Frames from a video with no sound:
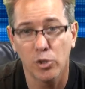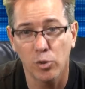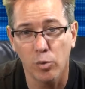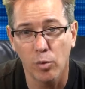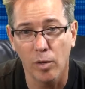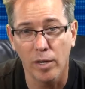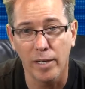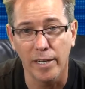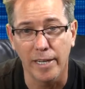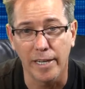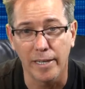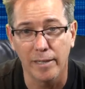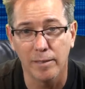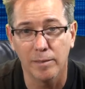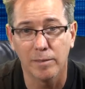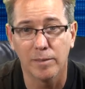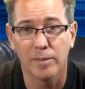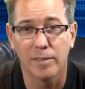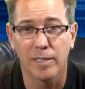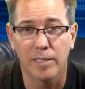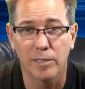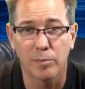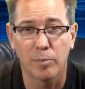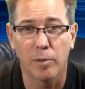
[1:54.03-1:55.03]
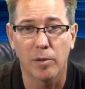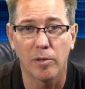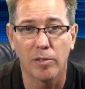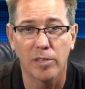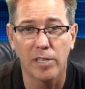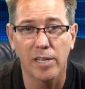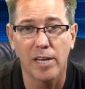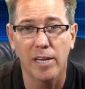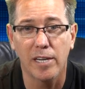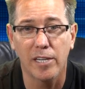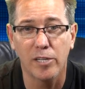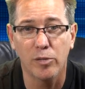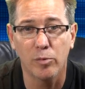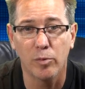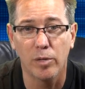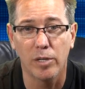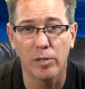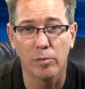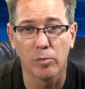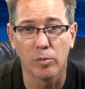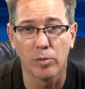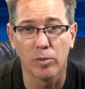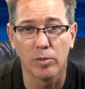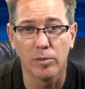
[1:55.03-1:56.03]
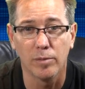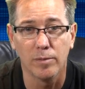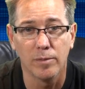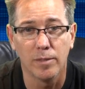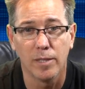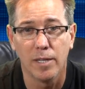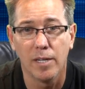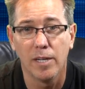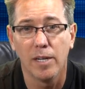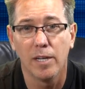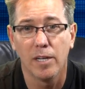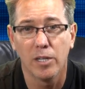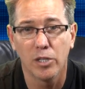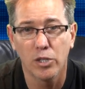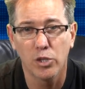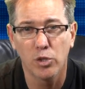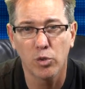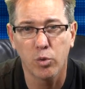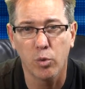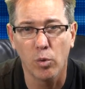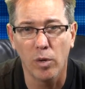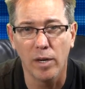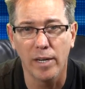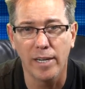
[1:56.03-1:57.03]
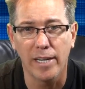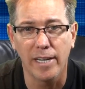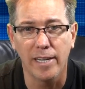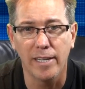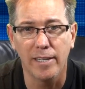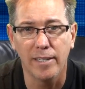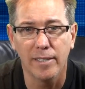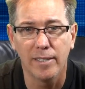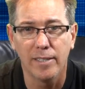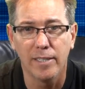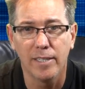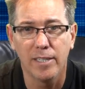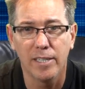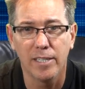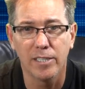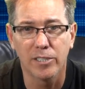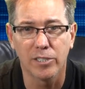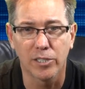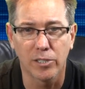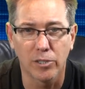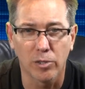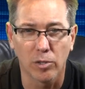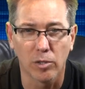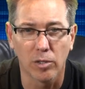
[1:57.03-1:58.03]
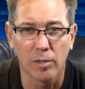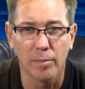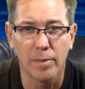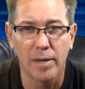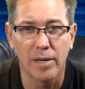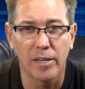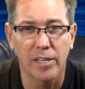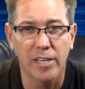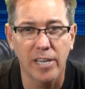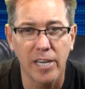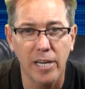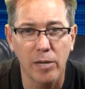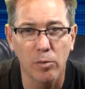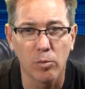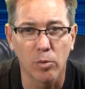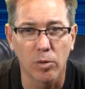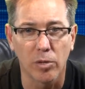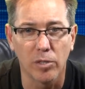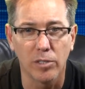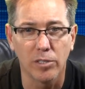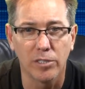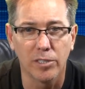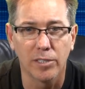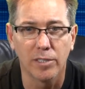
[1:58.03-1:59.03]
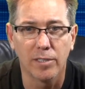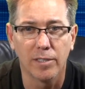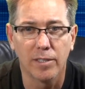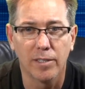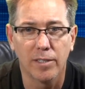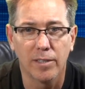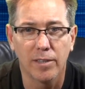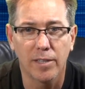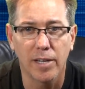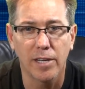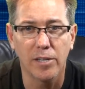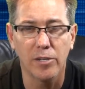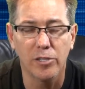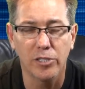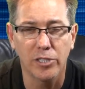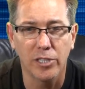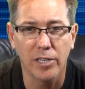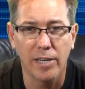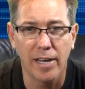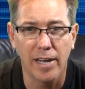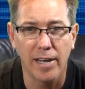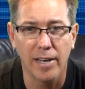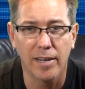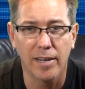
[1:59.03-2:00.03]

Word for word: 20. That's part of the 80-20 rule. 20 is the total amount of keywords that you should